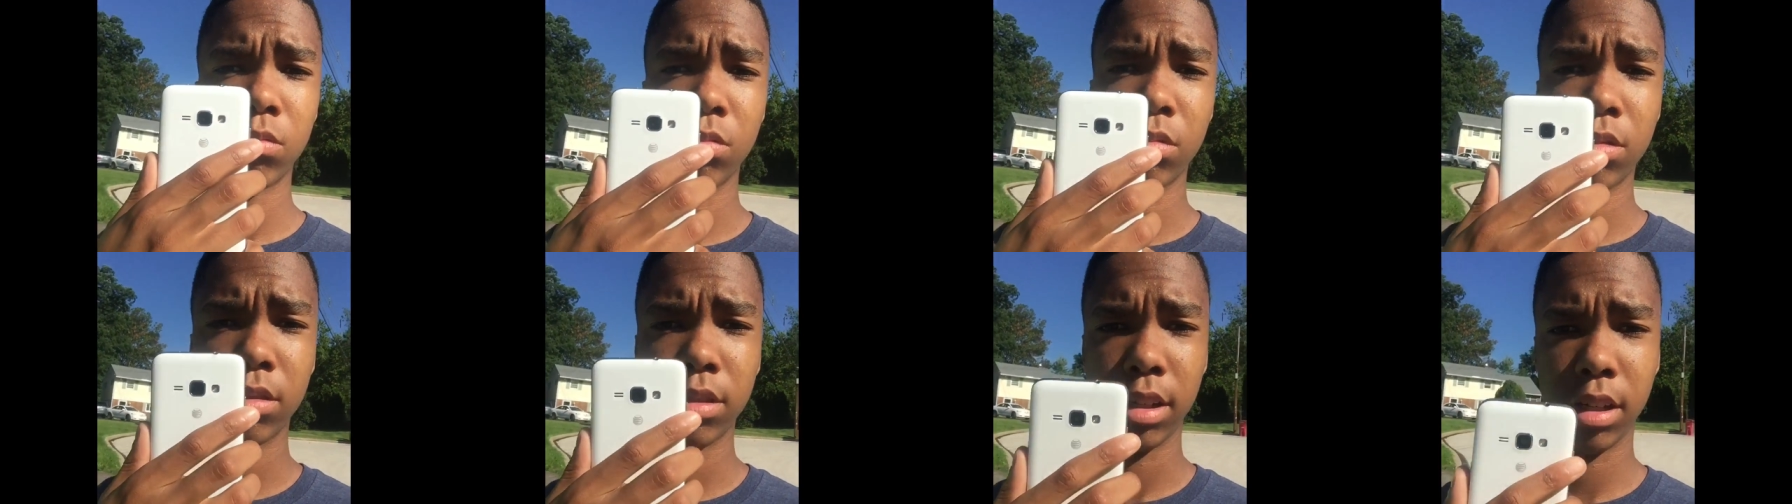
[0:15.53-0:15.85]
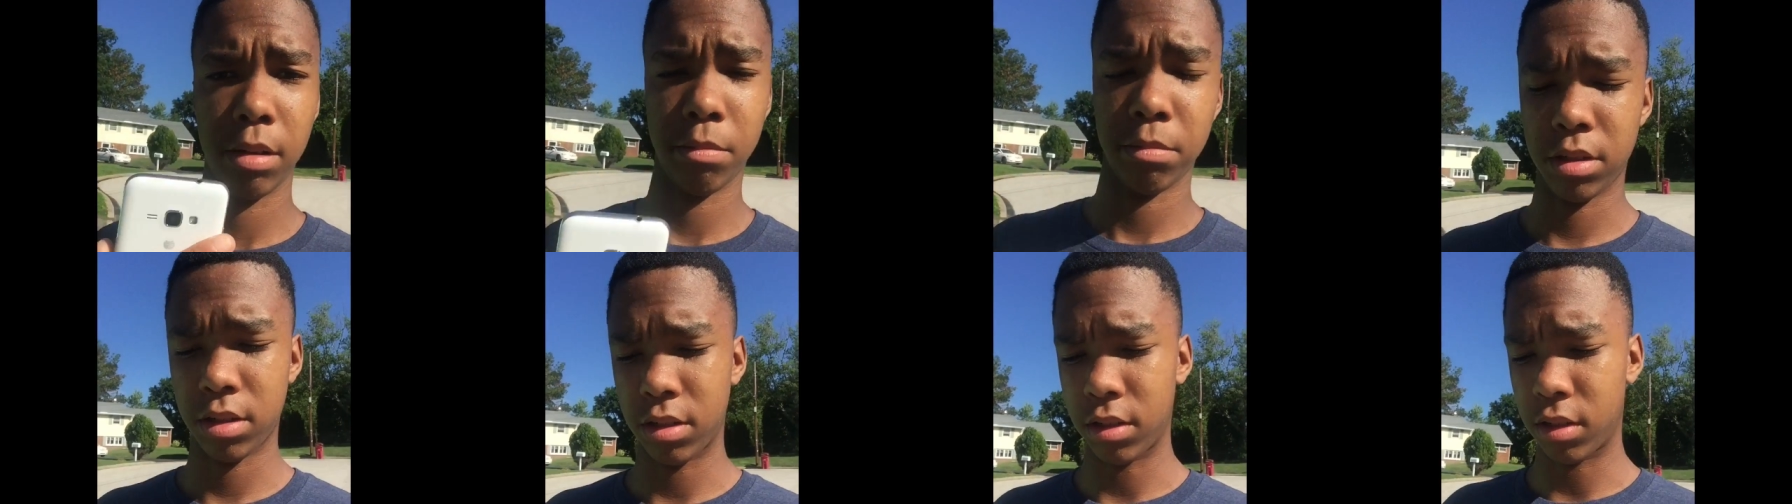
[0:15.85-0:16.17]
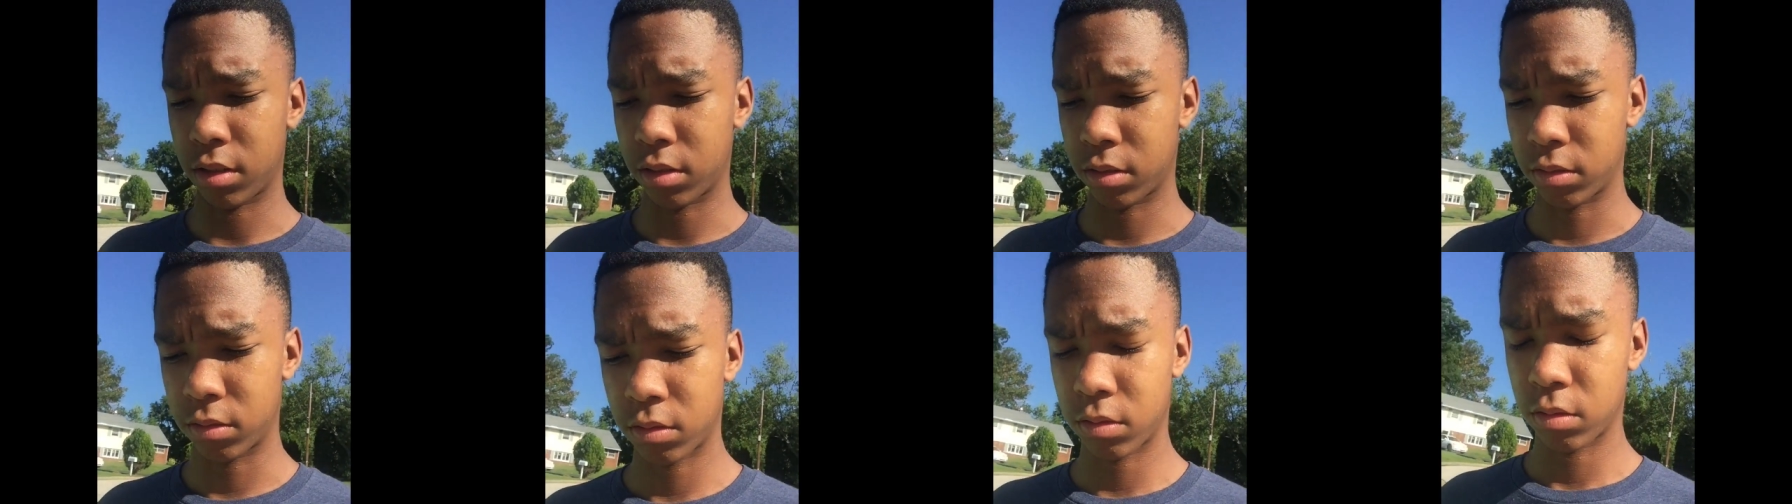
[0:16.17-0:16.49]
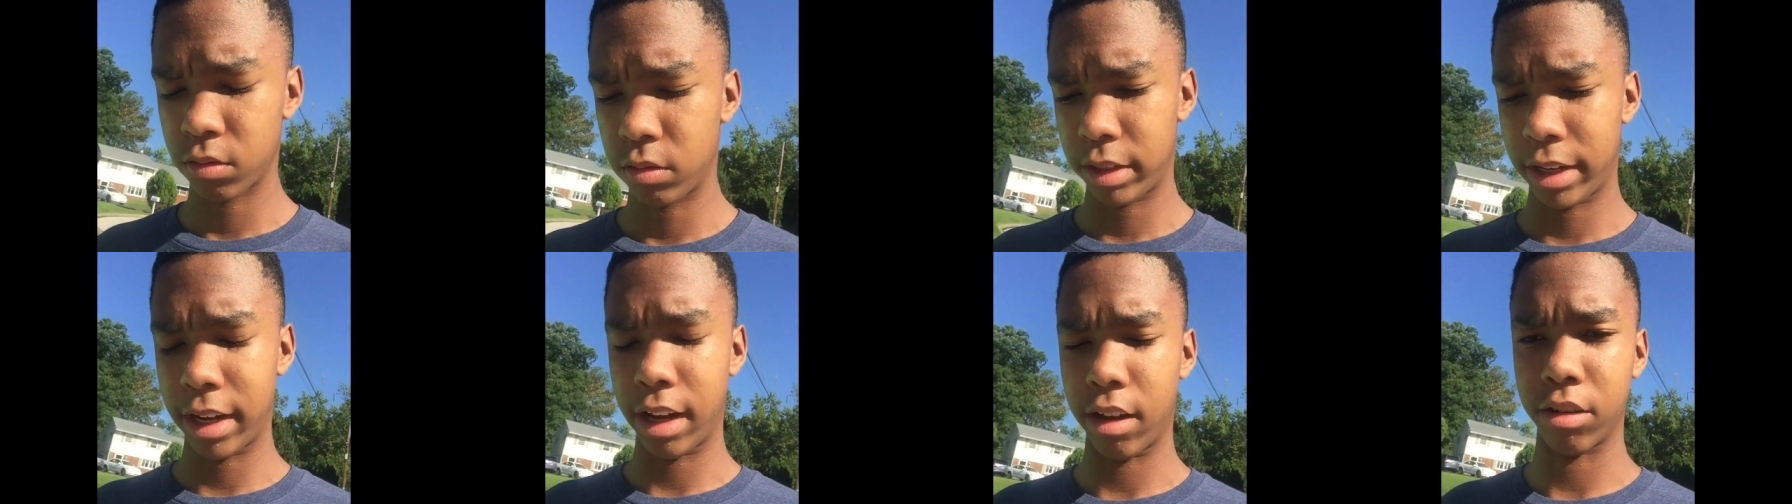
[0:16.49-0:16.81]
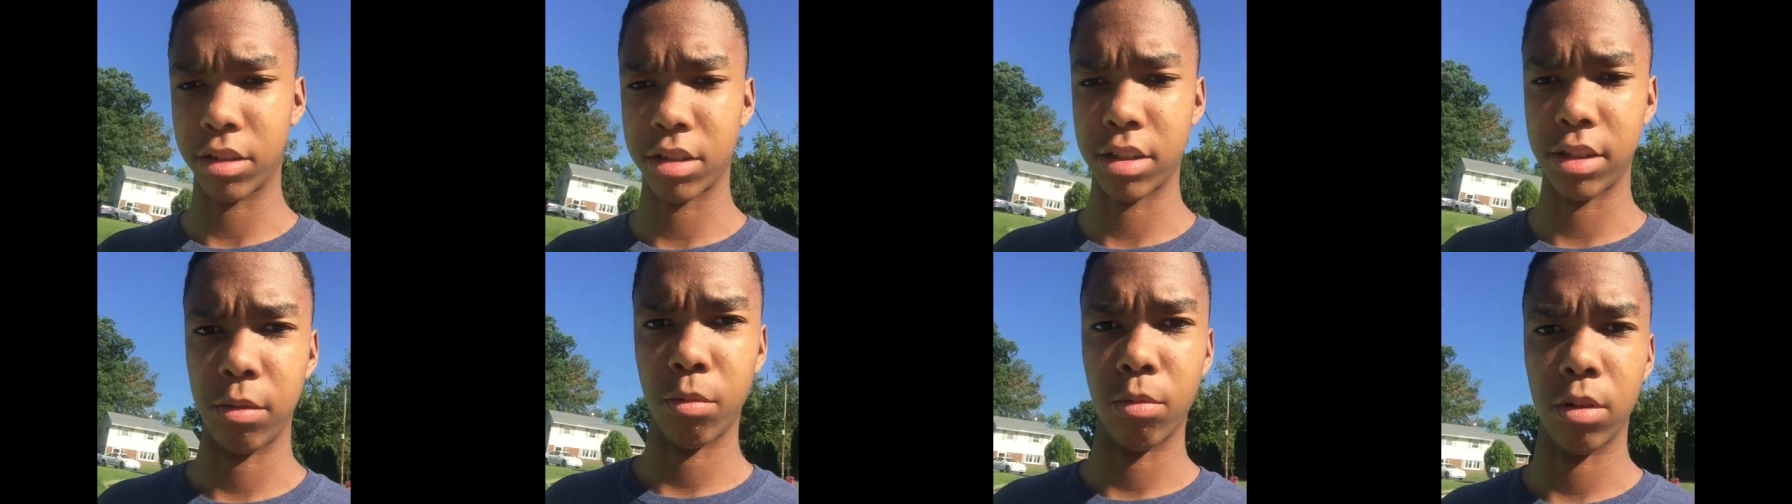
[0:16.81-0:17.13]
Samsung
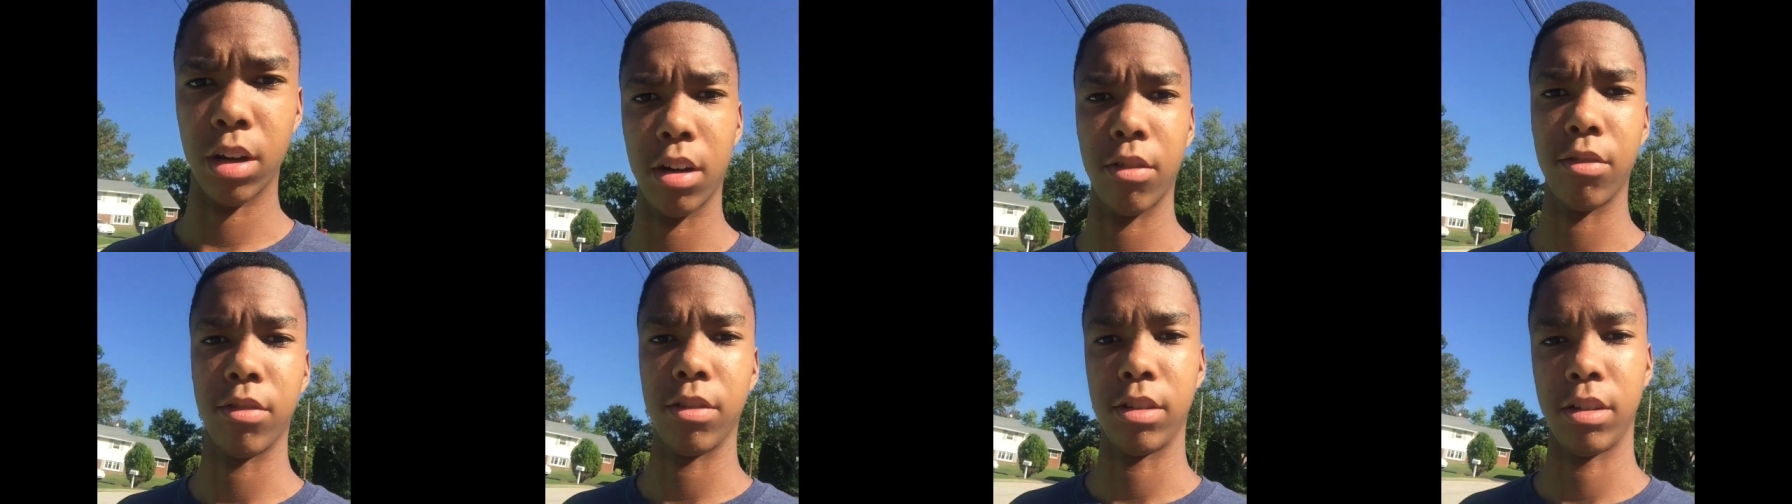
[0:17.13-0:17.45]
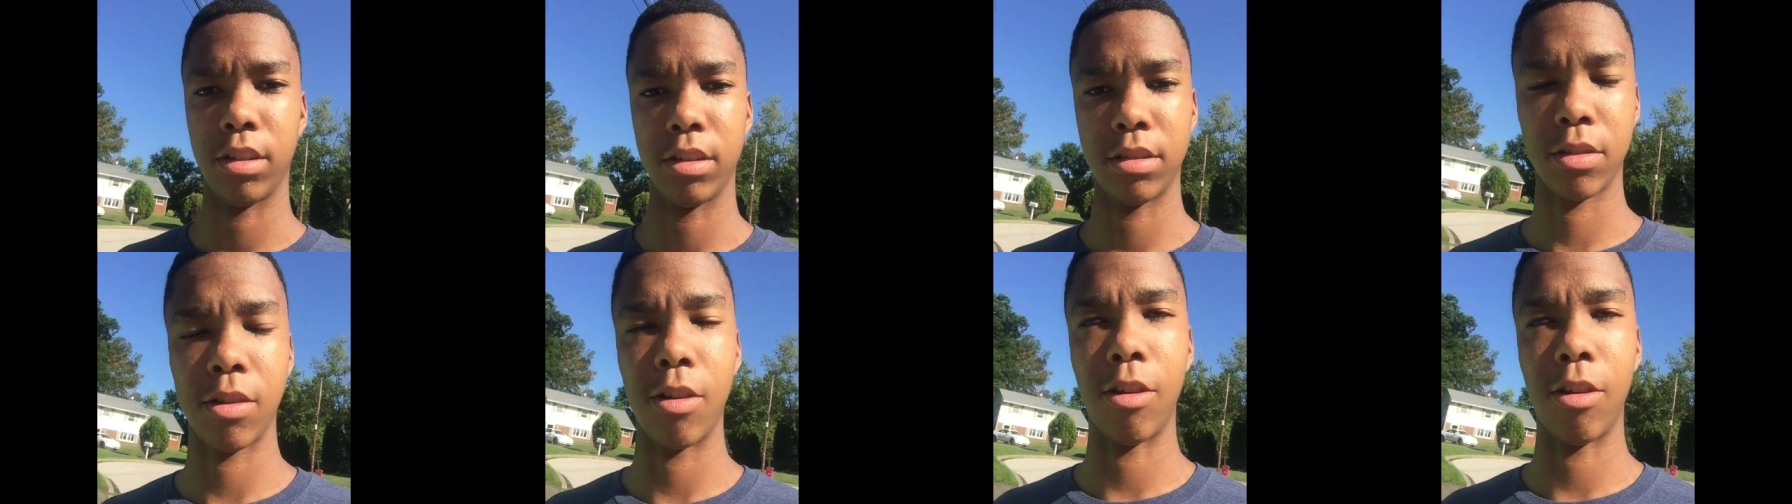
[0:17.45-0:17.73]
Galaxy, whatever it's